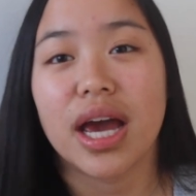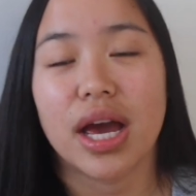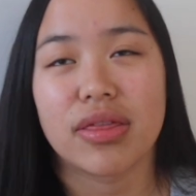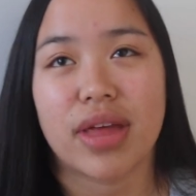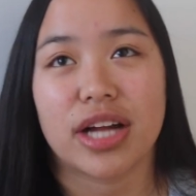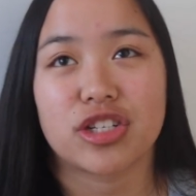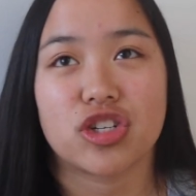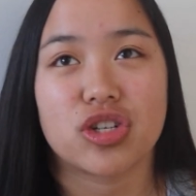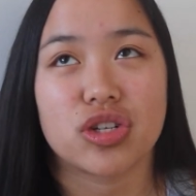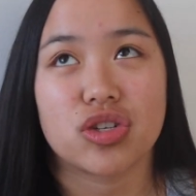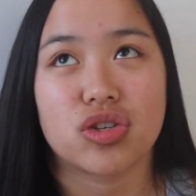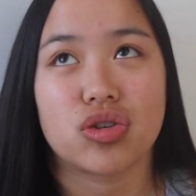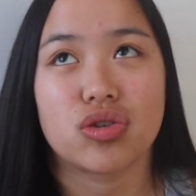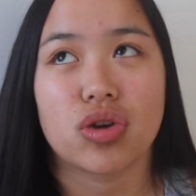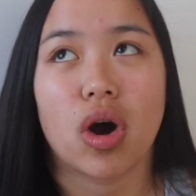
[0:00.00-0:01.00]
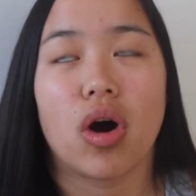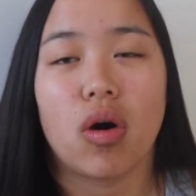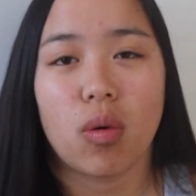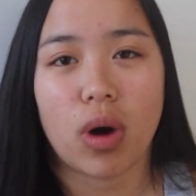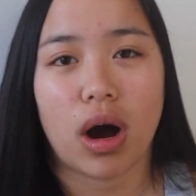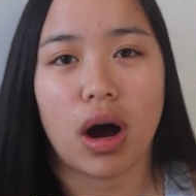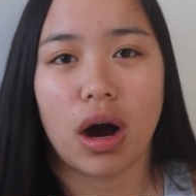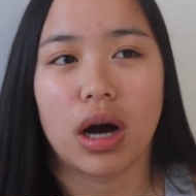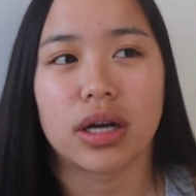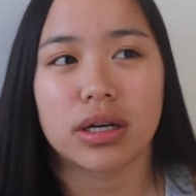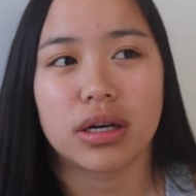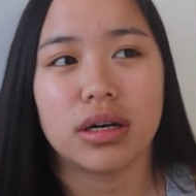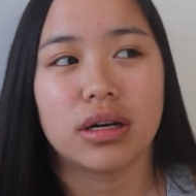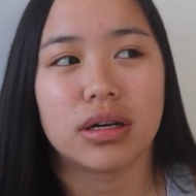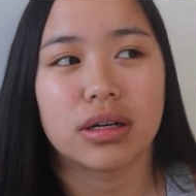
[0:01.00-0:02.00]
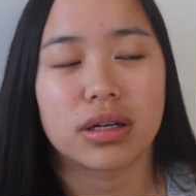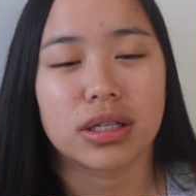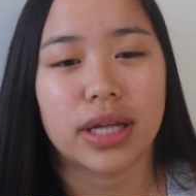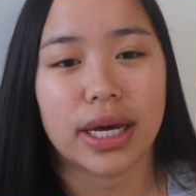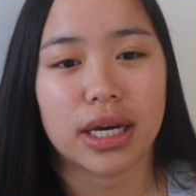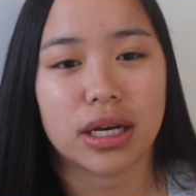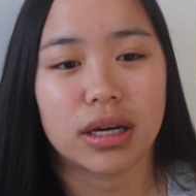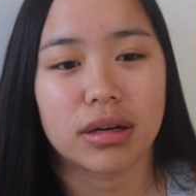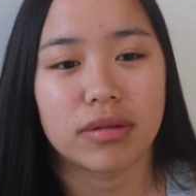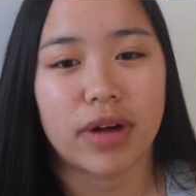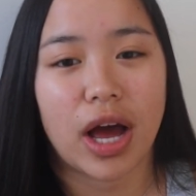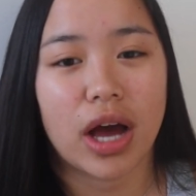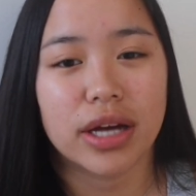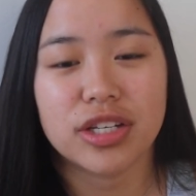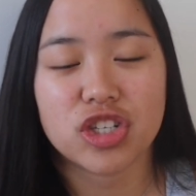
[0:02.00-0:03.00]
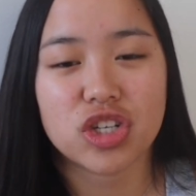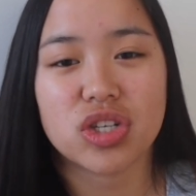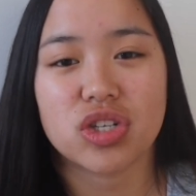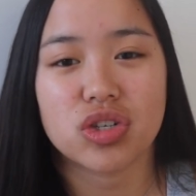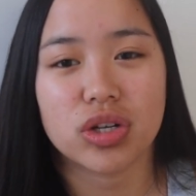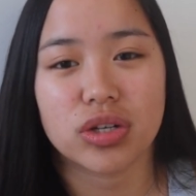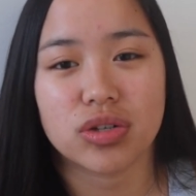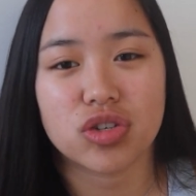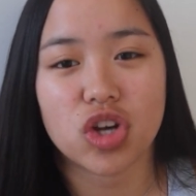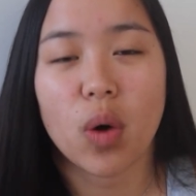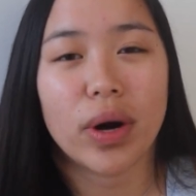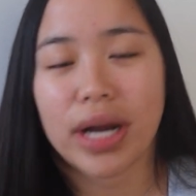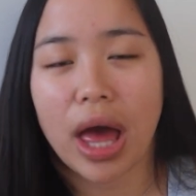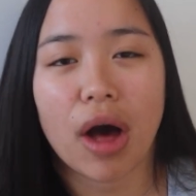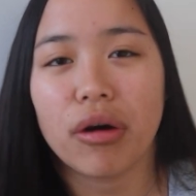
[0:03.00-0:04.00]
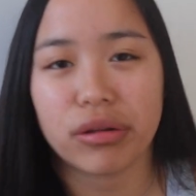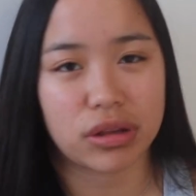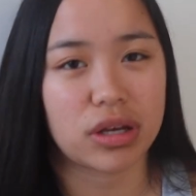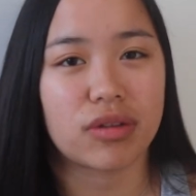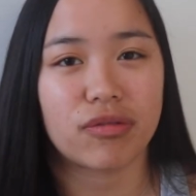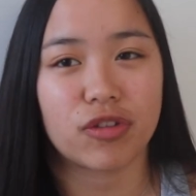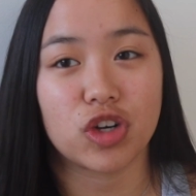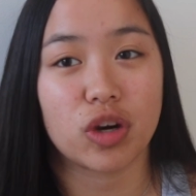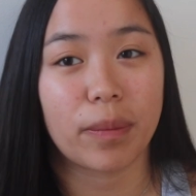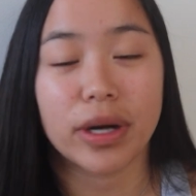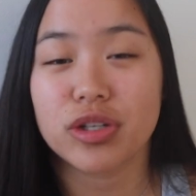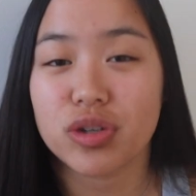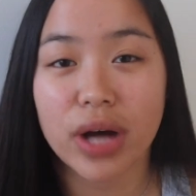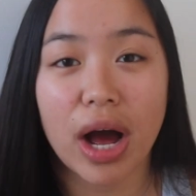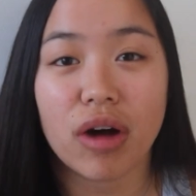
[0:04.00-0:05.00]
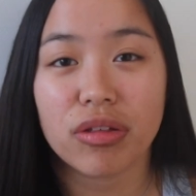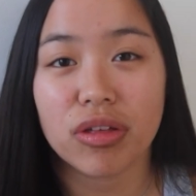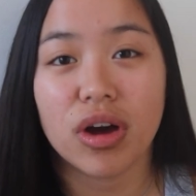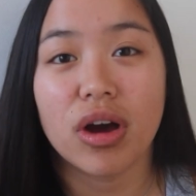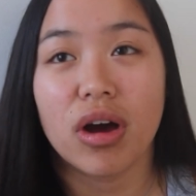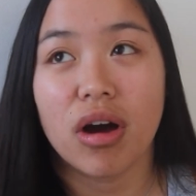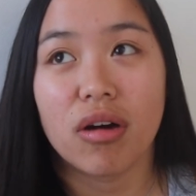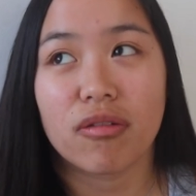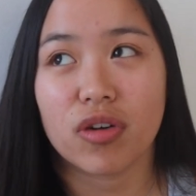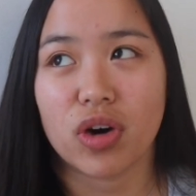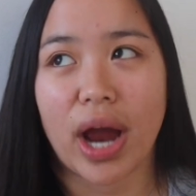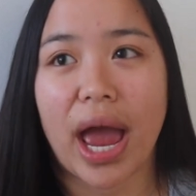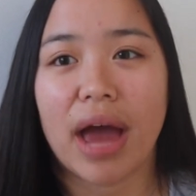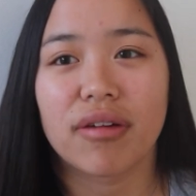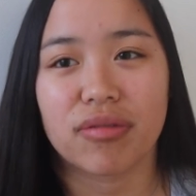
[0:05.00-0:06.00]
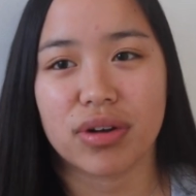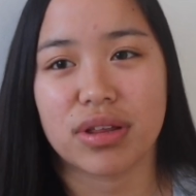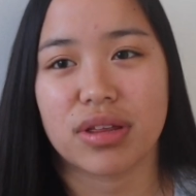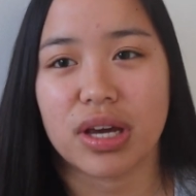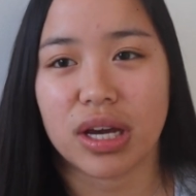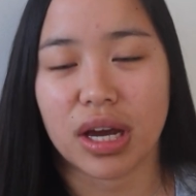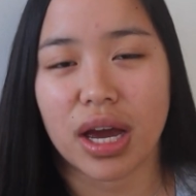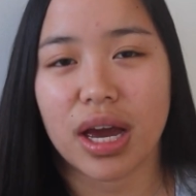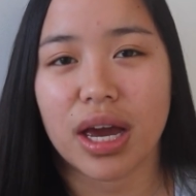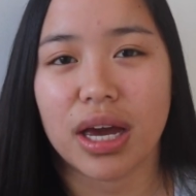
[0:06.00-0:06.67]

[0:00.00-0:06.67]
And that's just so it's just so unhealthy for your mental health, for everything.